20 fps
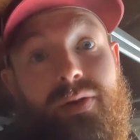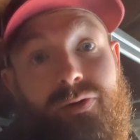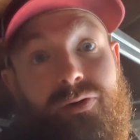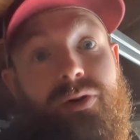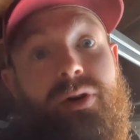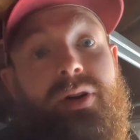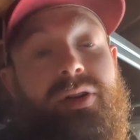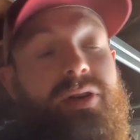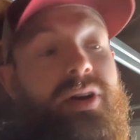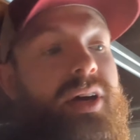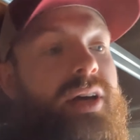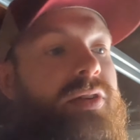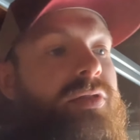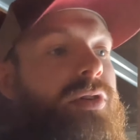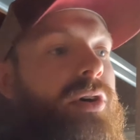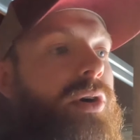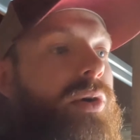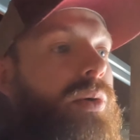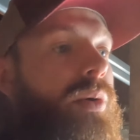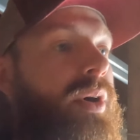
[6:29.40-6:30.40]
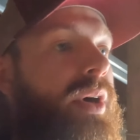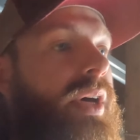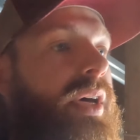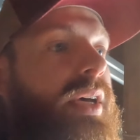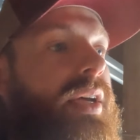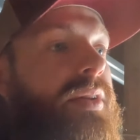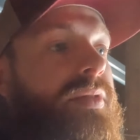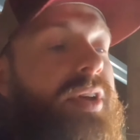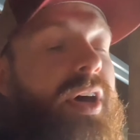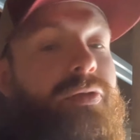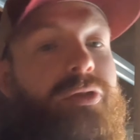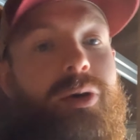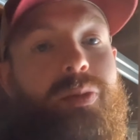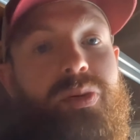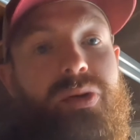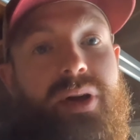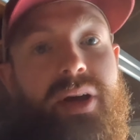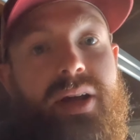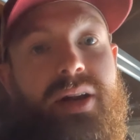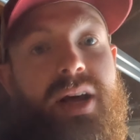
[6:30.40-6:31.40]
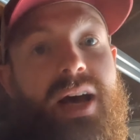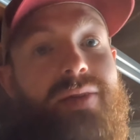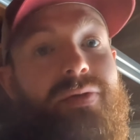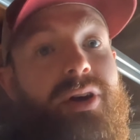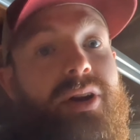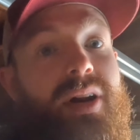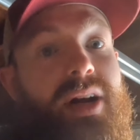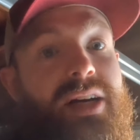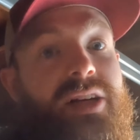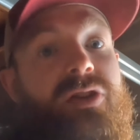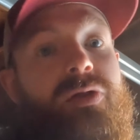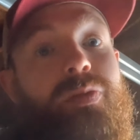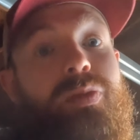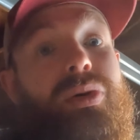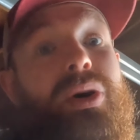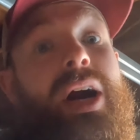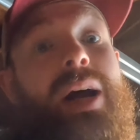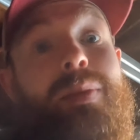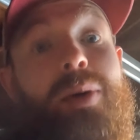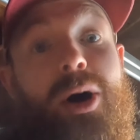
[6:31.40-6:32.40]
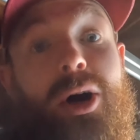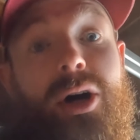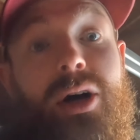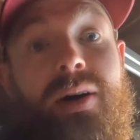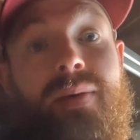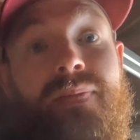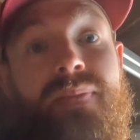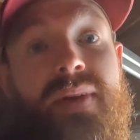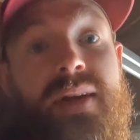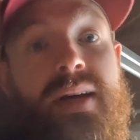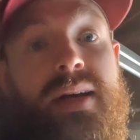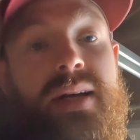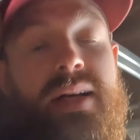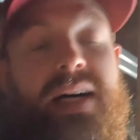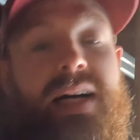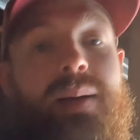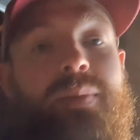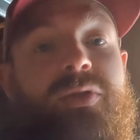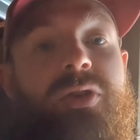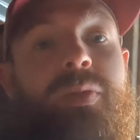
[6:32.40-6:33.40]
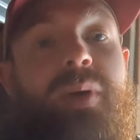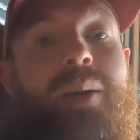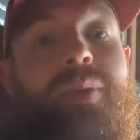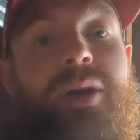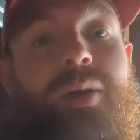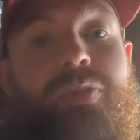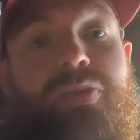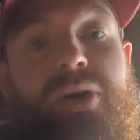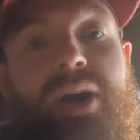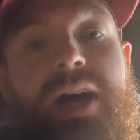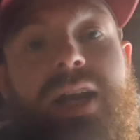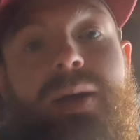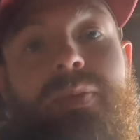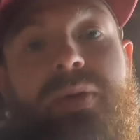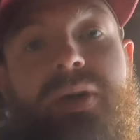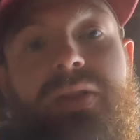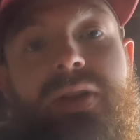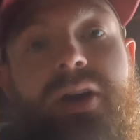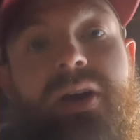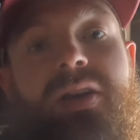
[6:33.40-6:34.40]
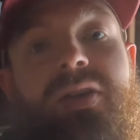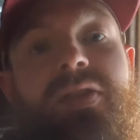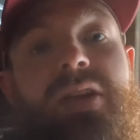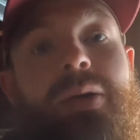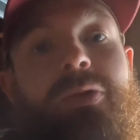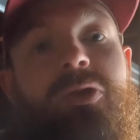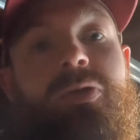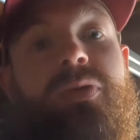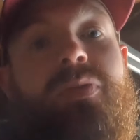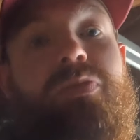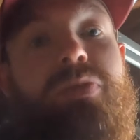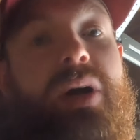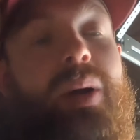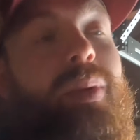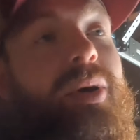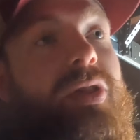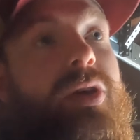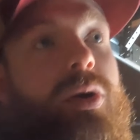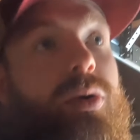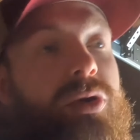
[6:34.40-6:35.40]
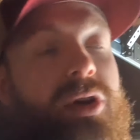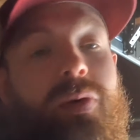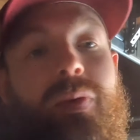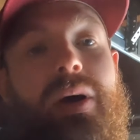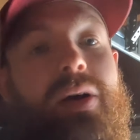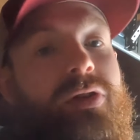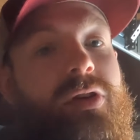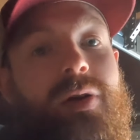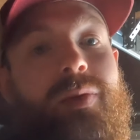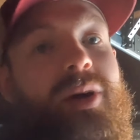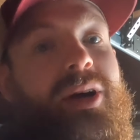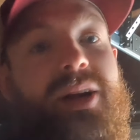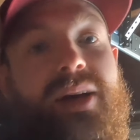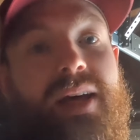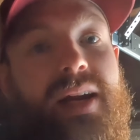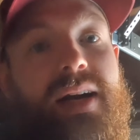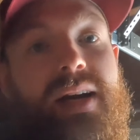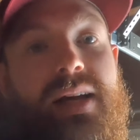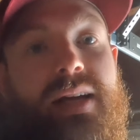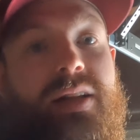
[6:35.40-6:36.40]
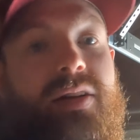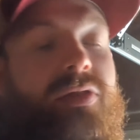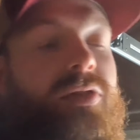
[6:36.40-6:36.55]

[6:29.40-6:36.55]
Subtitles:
the front, so definitely plan to have a nice pry bar to be able to pry it up in there, because that was probably the only way I was gonna be able to get it in.